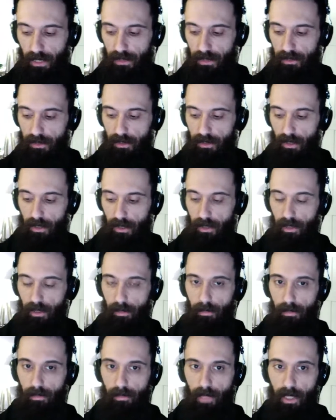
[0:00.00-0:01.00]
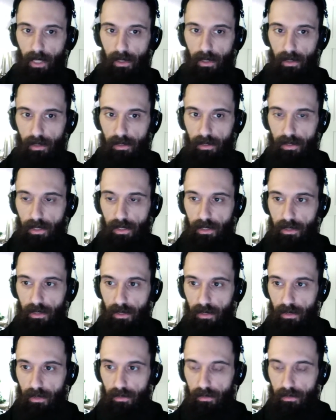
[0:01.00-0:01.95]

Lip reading: Yeah, it's certainly a modernization of,